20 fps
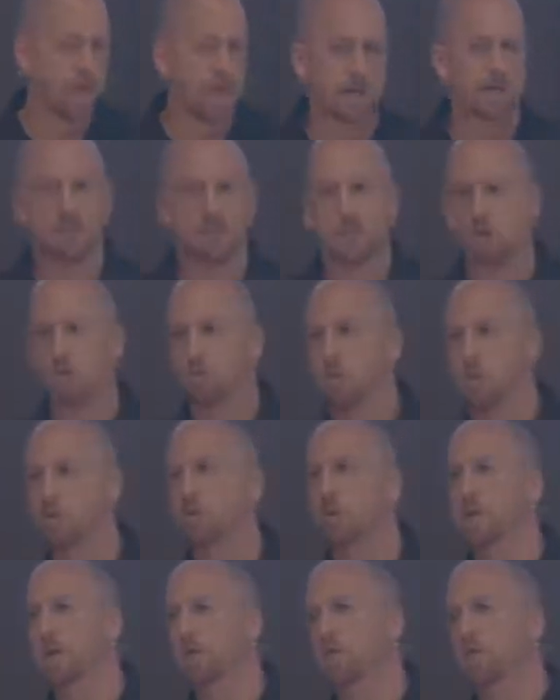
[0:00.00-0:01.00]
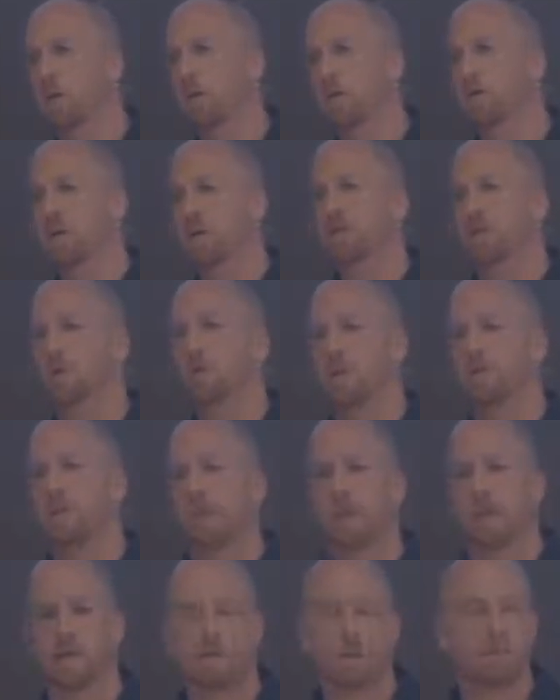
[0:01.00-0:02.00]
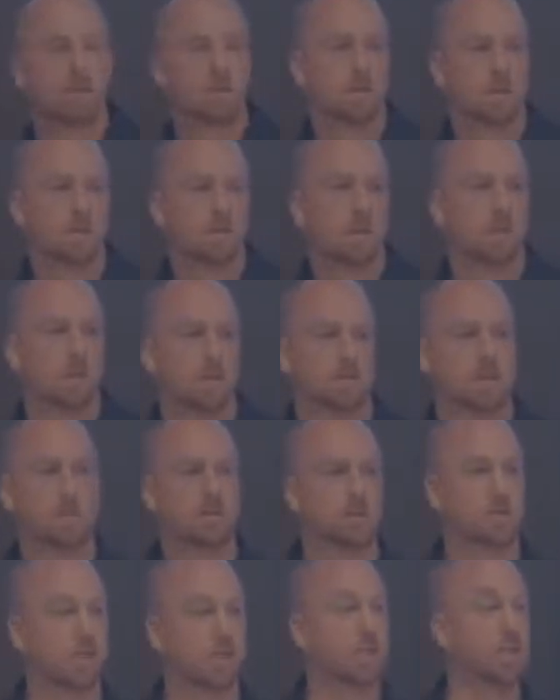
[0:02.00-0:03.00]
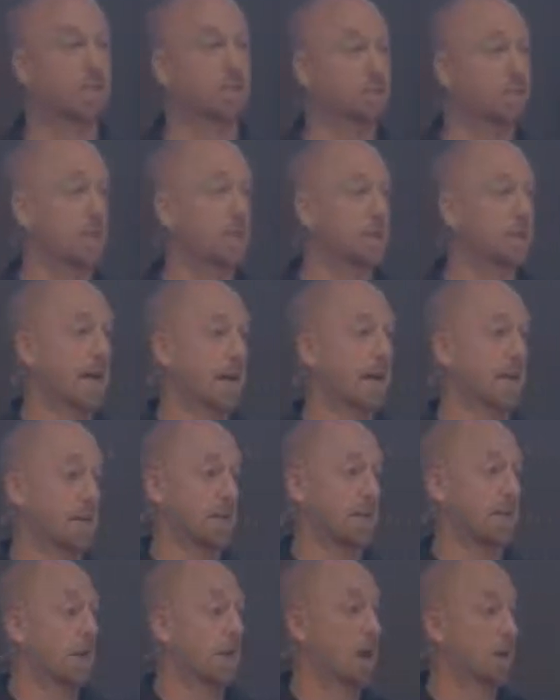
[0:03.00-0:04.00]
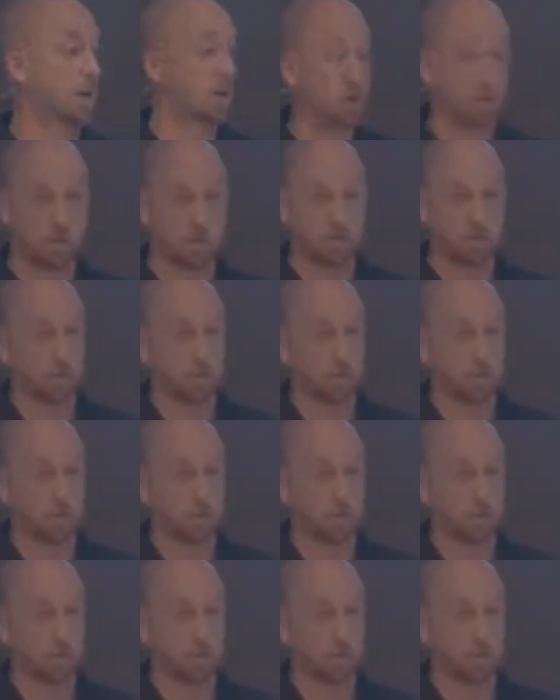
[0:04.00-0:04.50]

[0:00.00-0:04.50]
That said, what do we do with it? Should this be like our normal